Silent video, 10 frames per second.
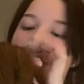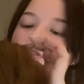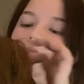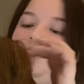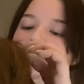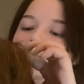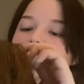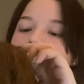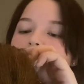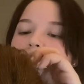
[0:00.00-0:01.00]
you're gonna put the
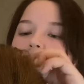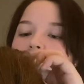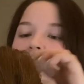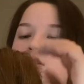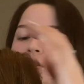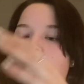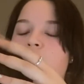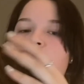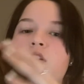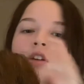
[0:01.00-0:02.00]
elastic in.
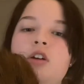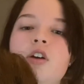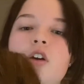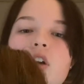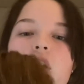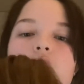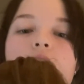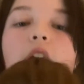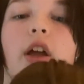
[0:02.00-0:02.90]
Alright,